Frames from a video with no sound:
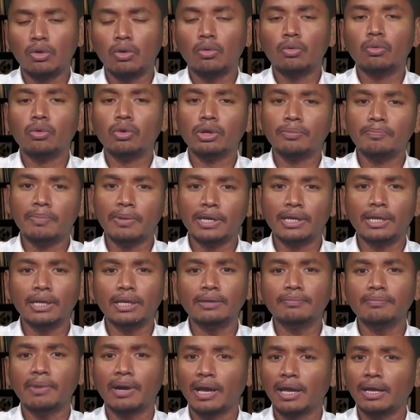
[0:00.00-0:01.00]
We
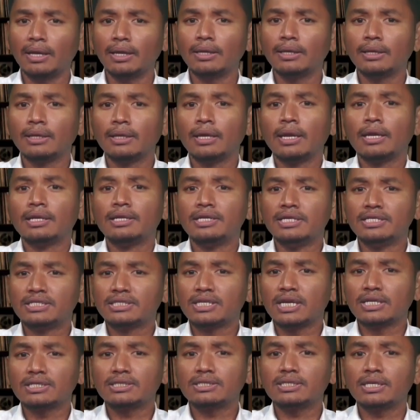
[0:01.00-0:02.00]
begin by
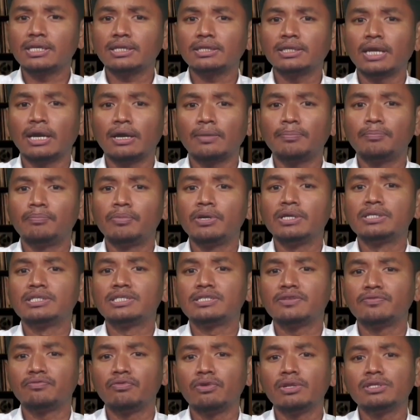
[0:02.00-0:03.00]
discussing the
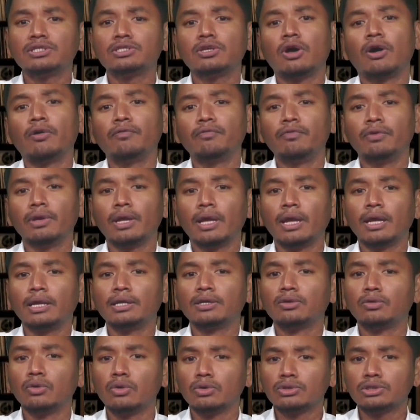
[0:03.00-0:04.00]
principles of
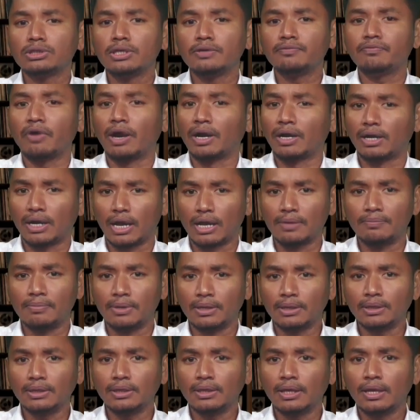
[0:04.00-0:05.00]
inclusive
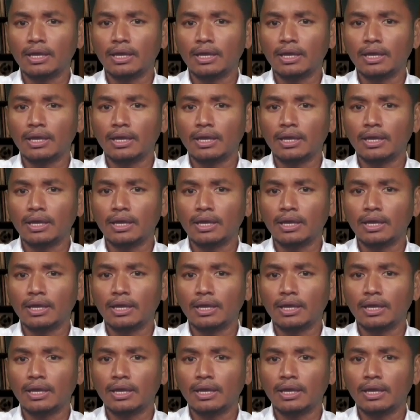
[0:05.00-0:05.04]
archiving,